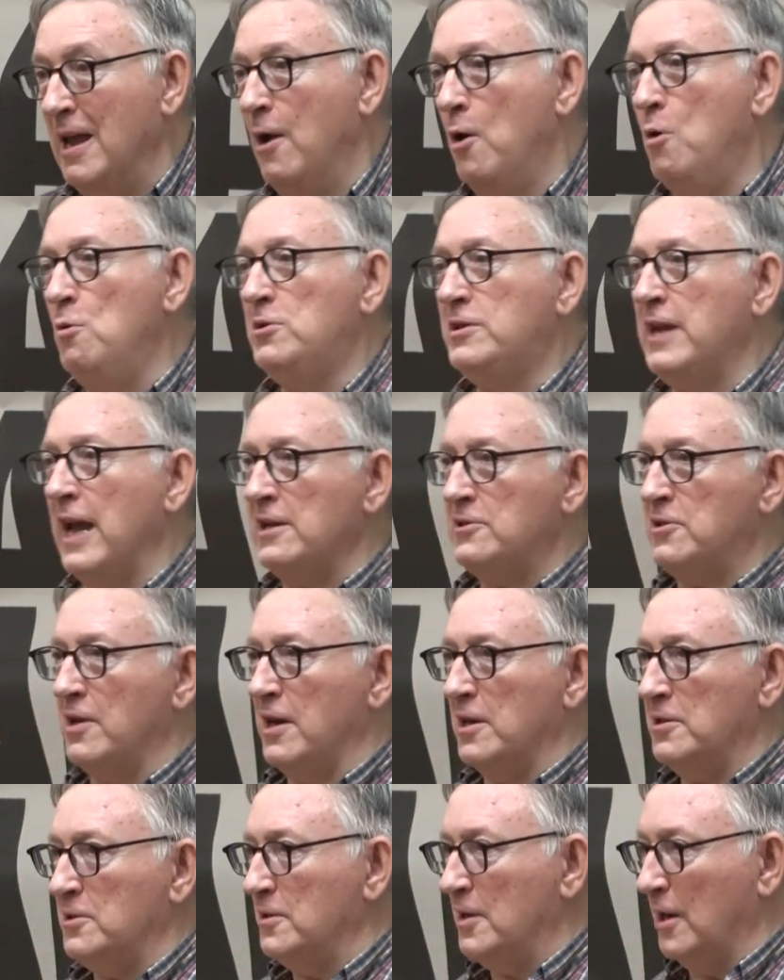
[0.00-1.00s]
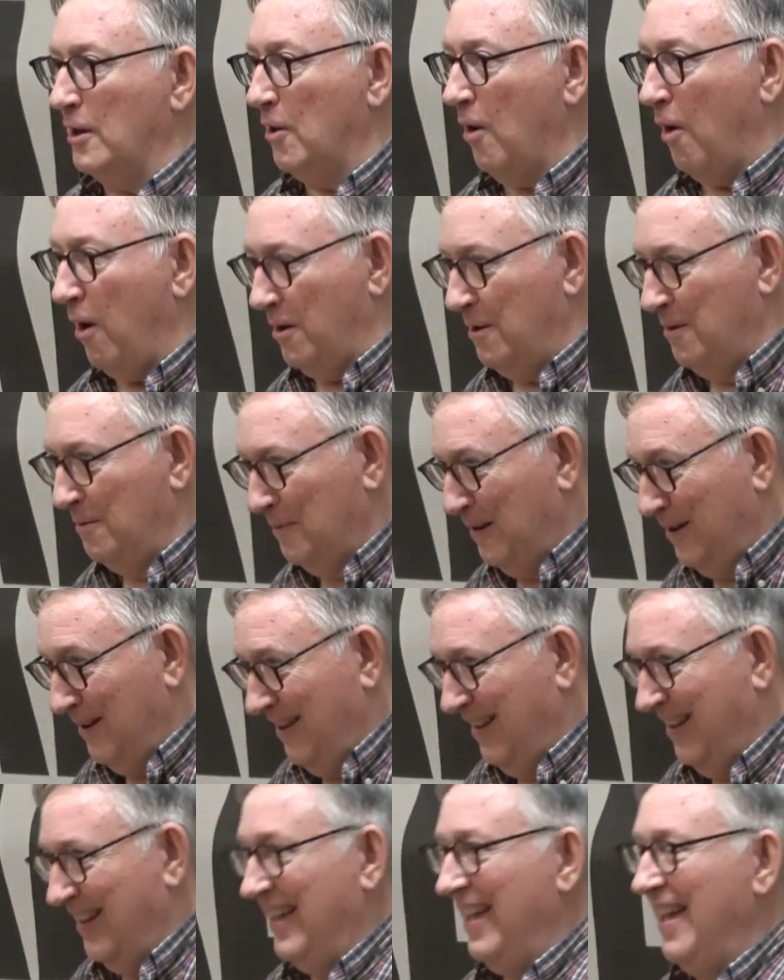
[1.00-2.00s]
Who says there isn't a God?
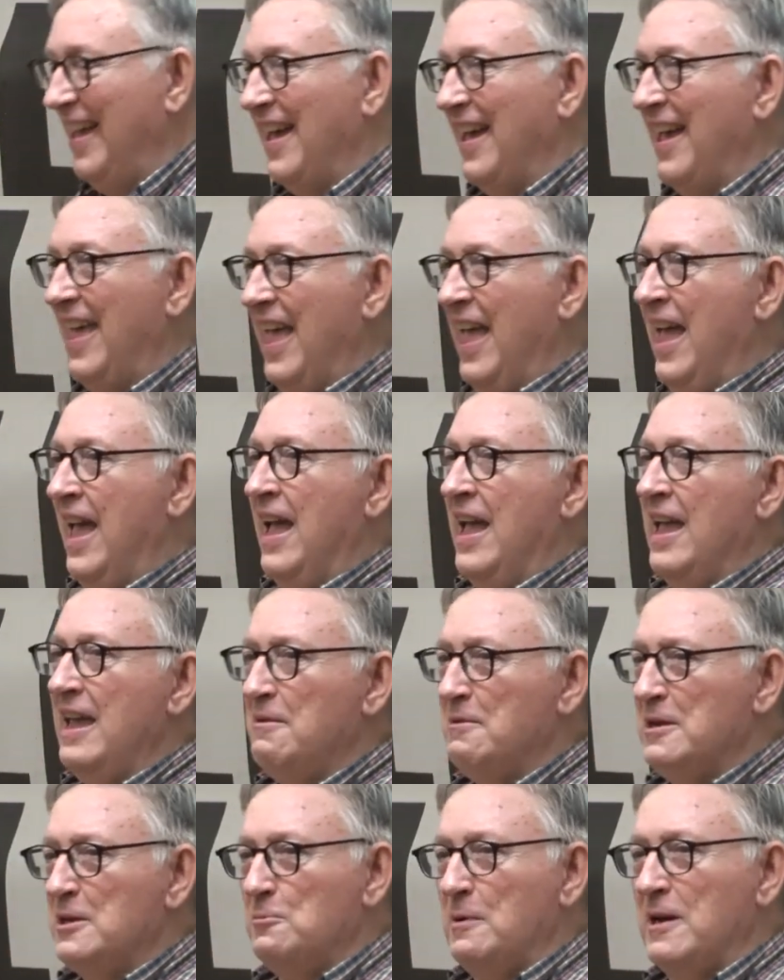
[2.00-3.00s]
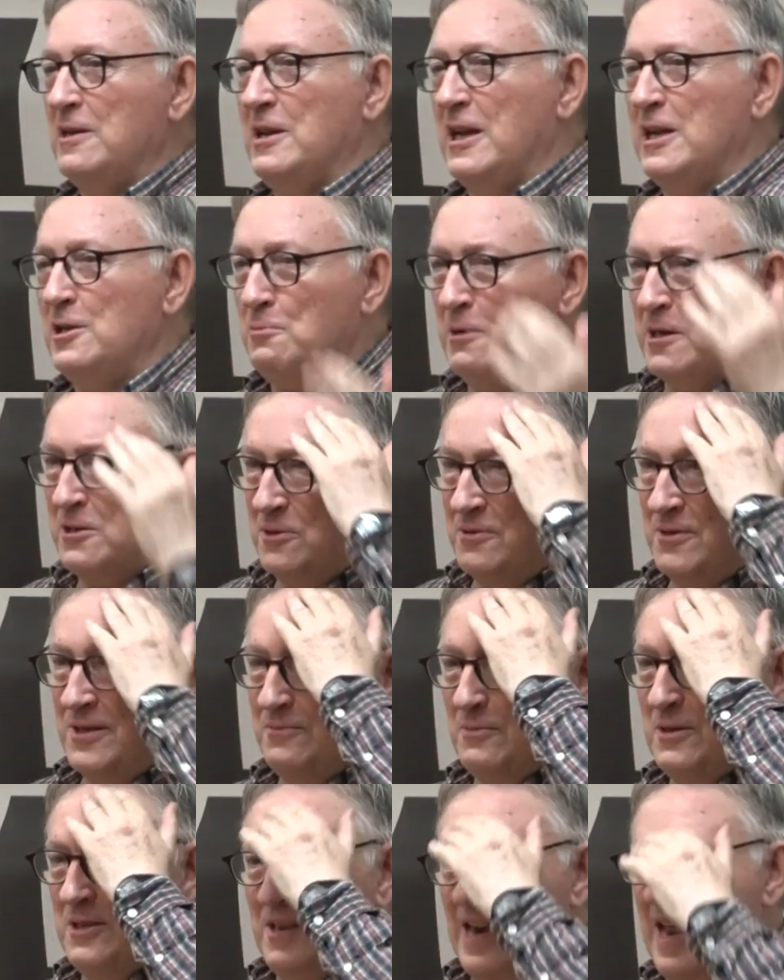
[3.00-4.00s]
his wish
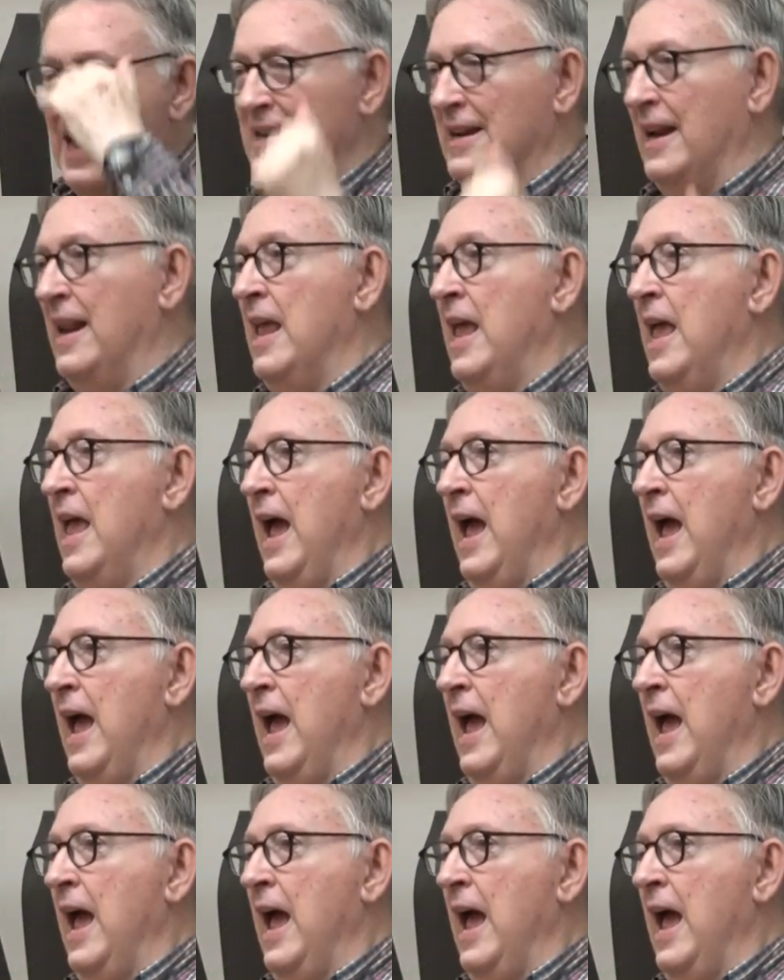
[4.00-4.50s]
was granted.